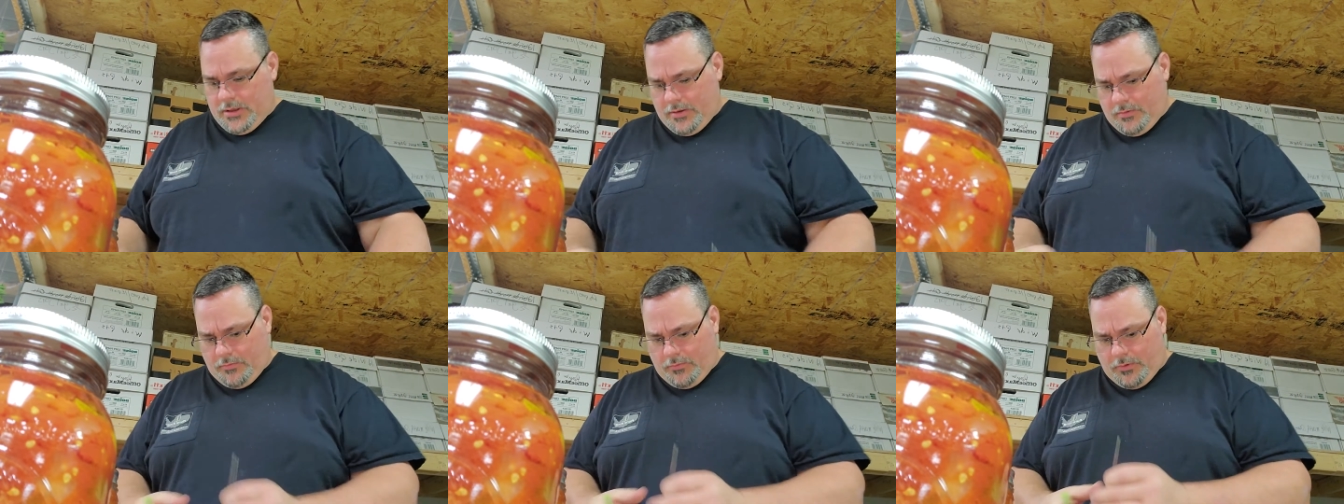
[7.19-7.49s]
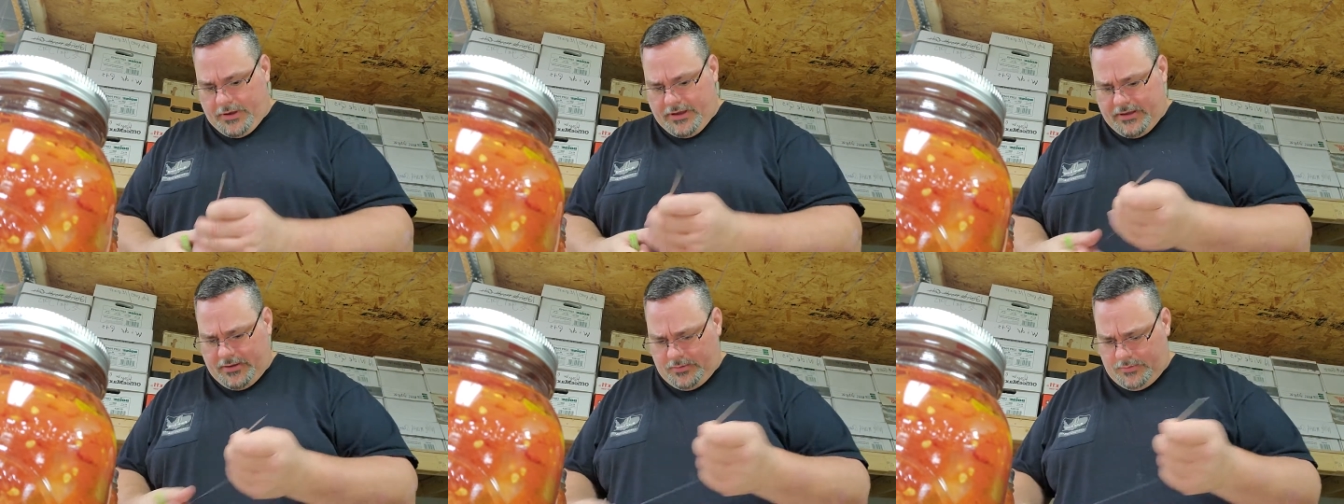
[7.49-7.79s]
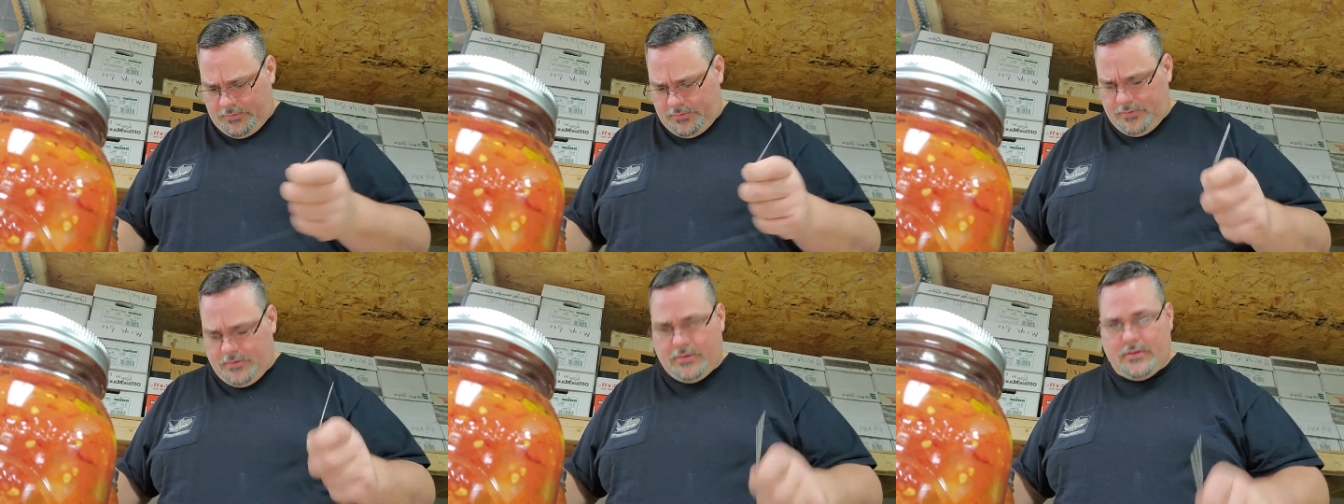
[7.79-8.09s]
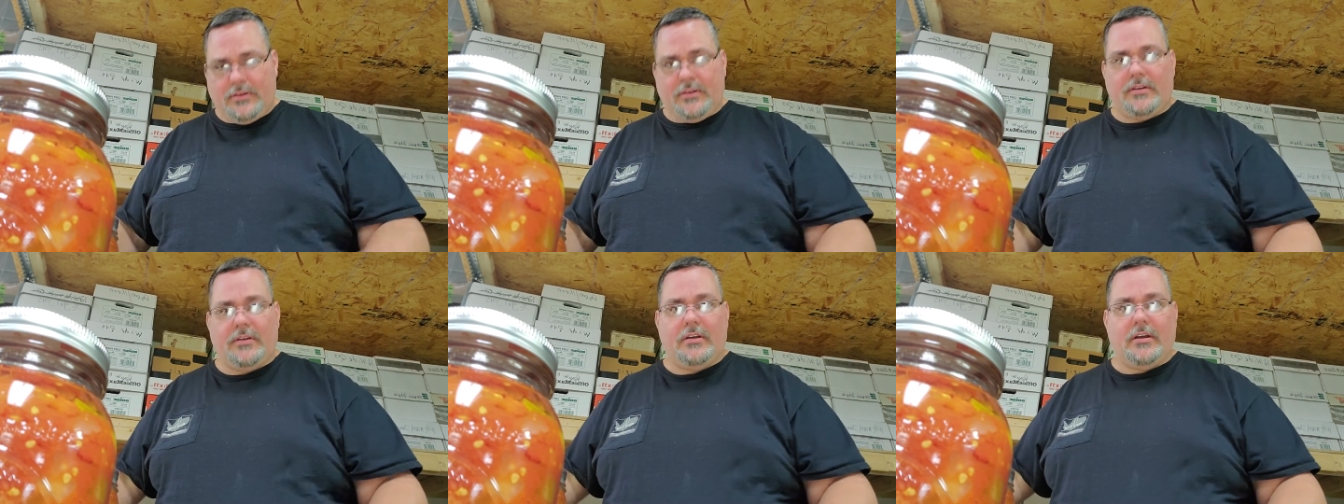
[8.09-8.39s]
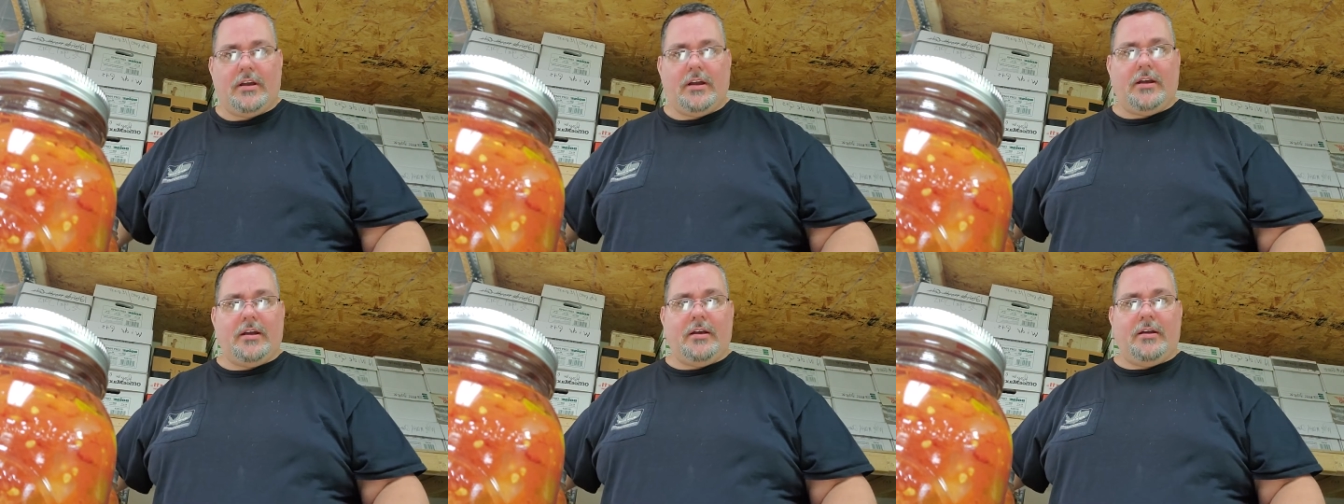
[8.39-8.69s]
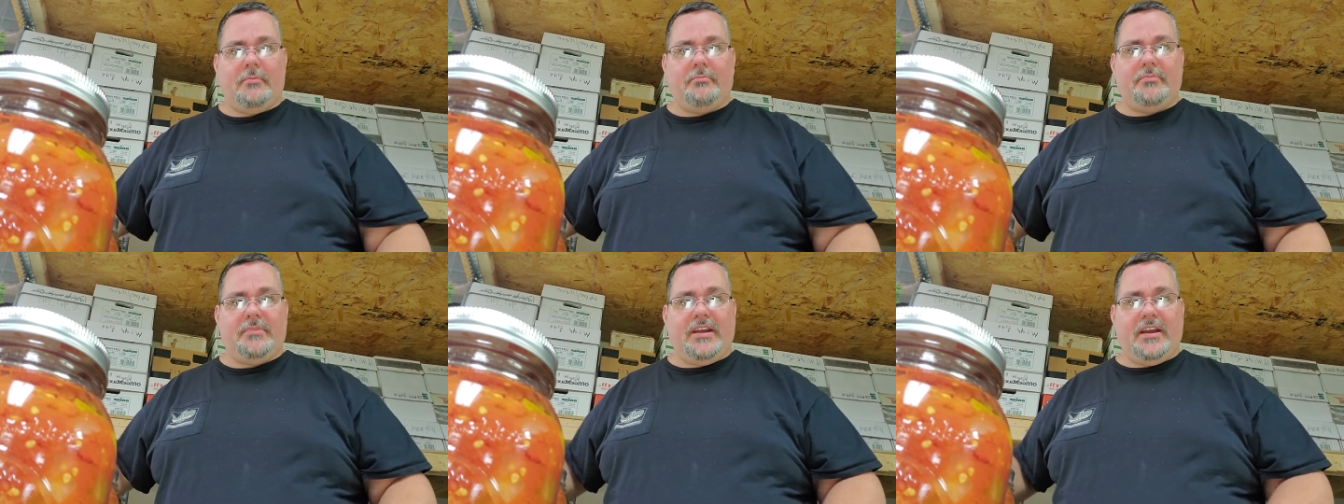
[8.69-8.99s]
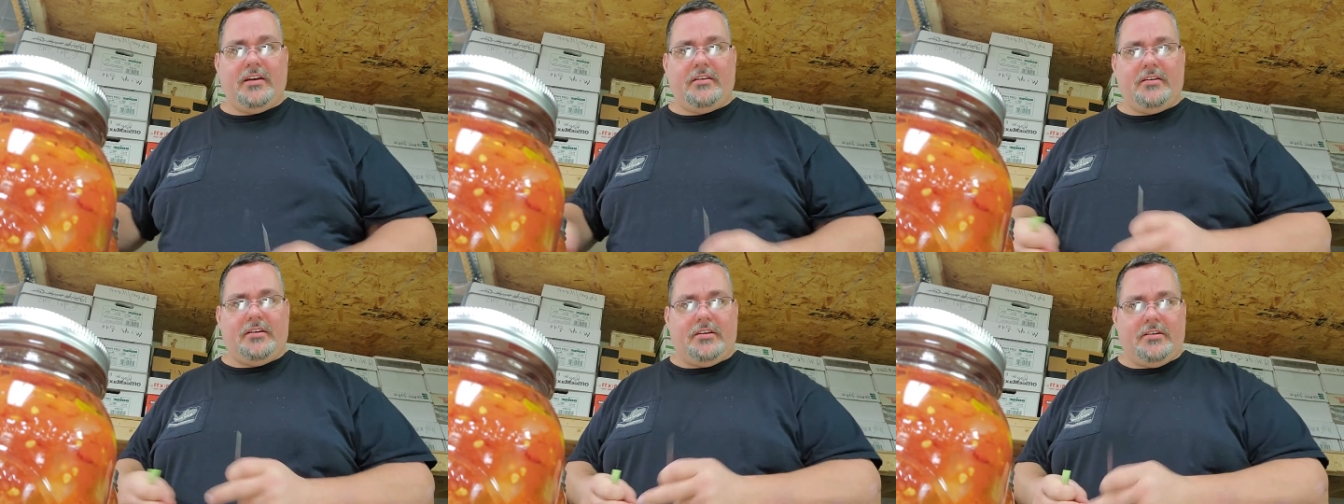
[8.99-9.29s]
Well, I'm
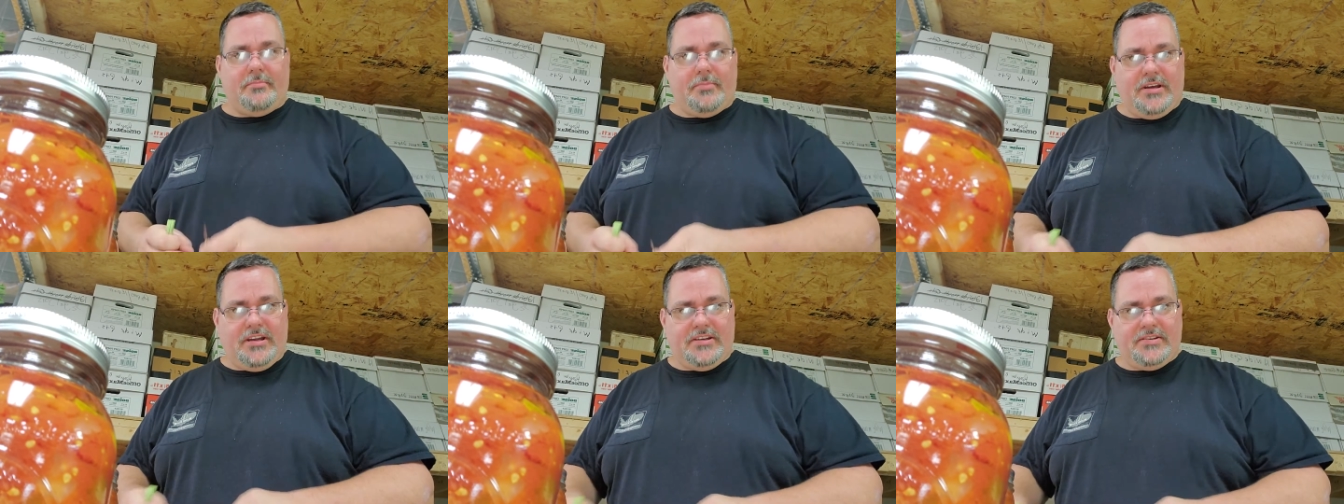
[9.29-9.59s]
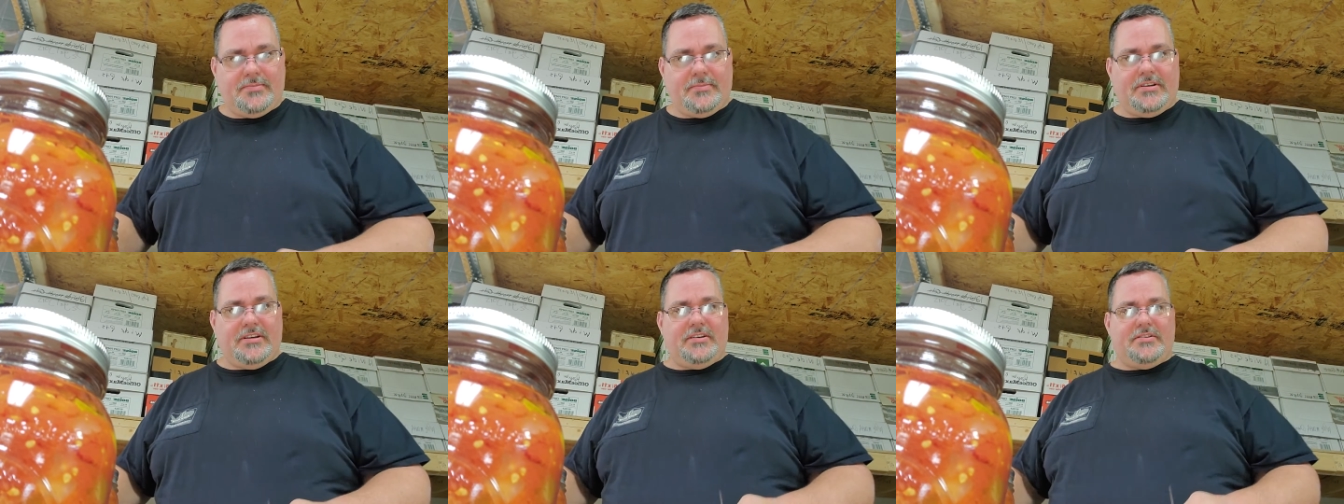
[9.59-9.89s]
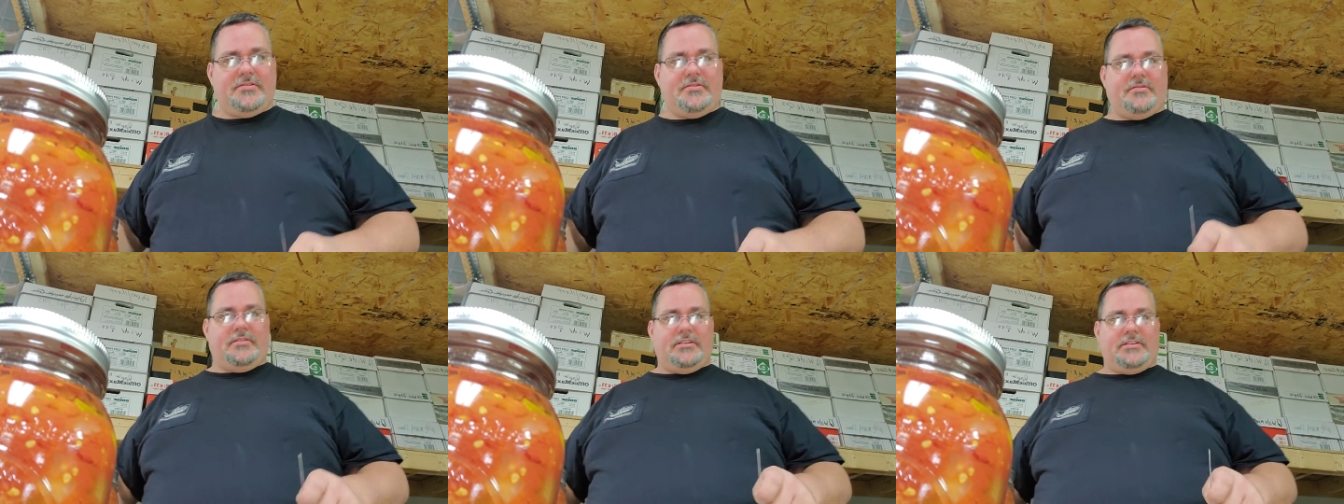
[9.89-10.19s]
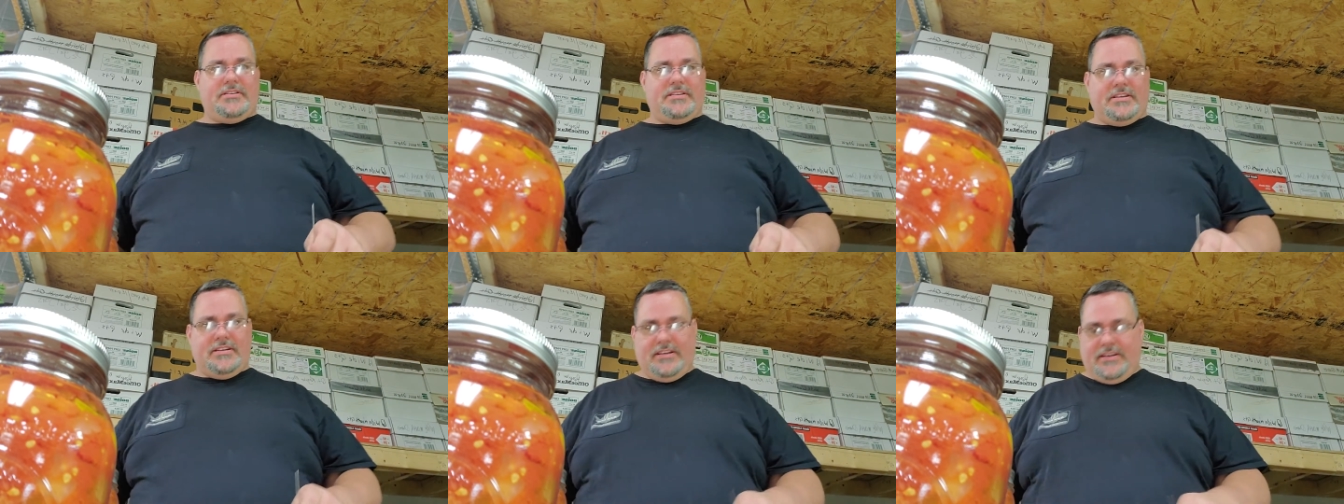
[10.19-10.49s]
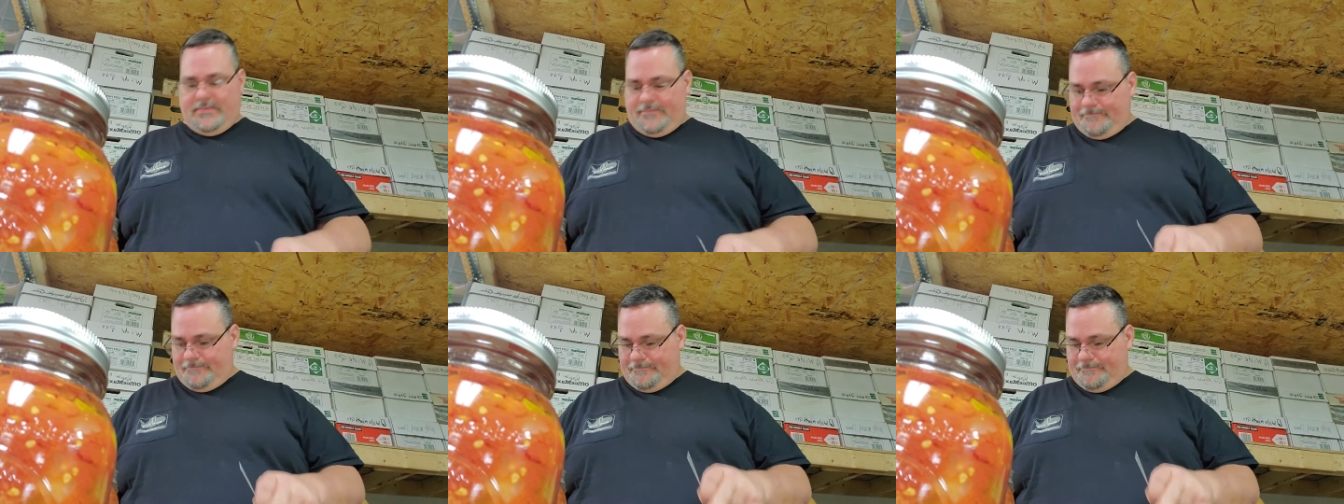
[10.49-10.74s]
down in the basement, as you can see,